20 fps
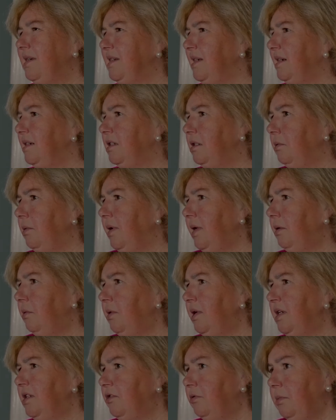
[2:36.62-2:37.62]
six to eight
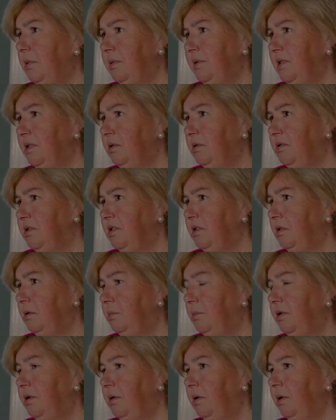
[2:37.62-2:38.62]
weeks for my results to
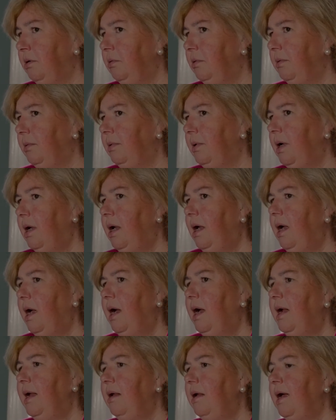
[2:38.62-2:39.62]
come through.
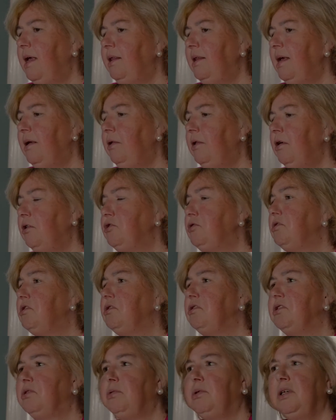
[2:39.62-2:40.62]
And, and the, those
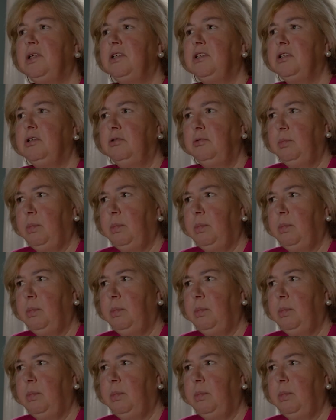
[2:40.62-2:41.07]
results were in two